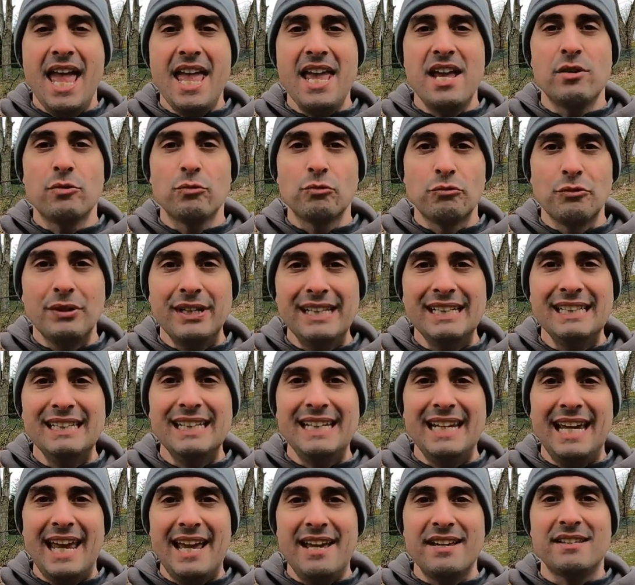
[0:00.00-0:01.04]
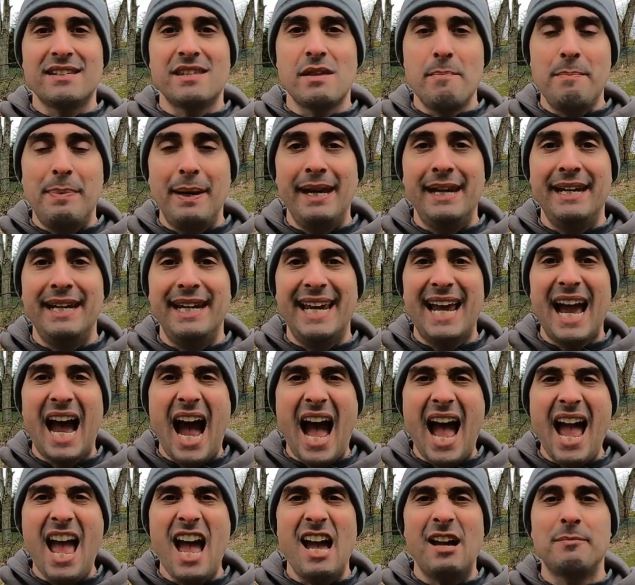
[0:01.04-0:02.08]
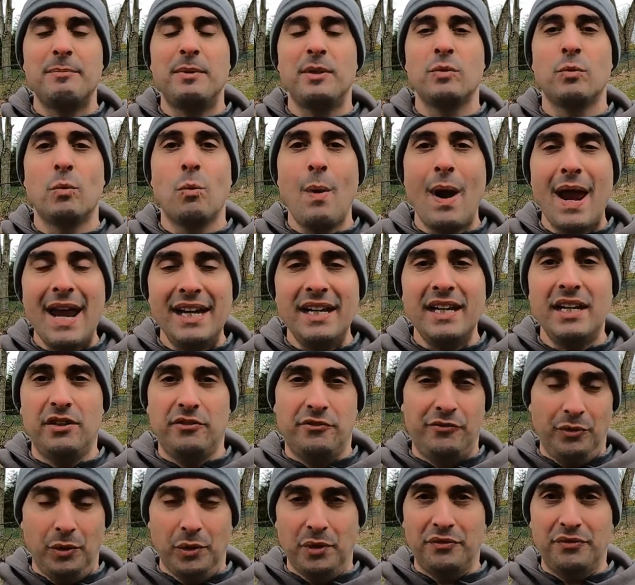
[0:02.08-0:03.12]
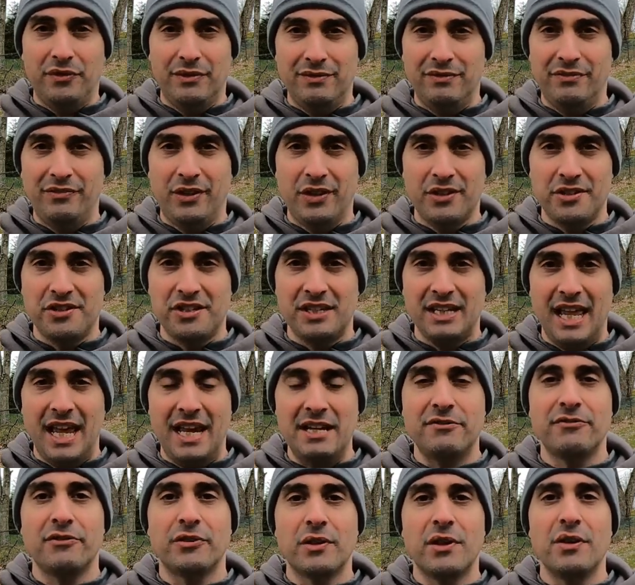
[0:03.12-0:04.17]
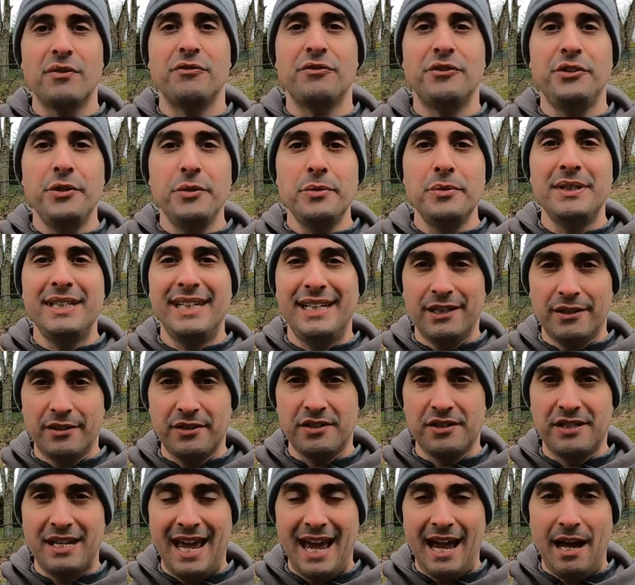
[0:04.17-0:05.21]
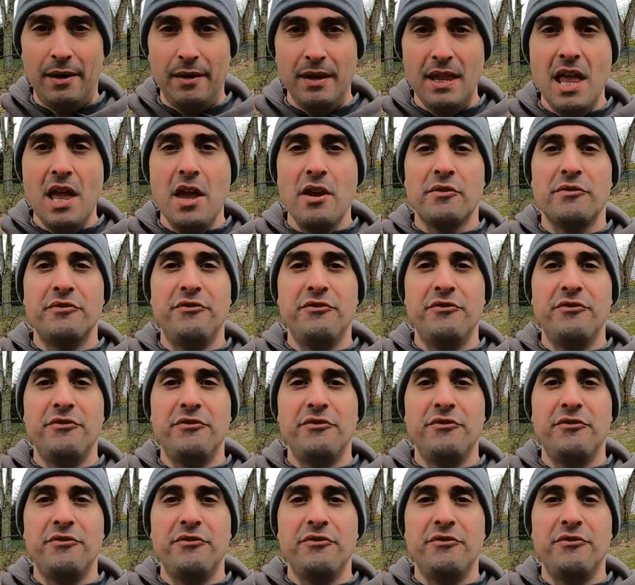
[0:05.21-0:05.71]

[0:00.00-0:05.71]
It really is the beanie I have been waiting for from First Lite for a few years now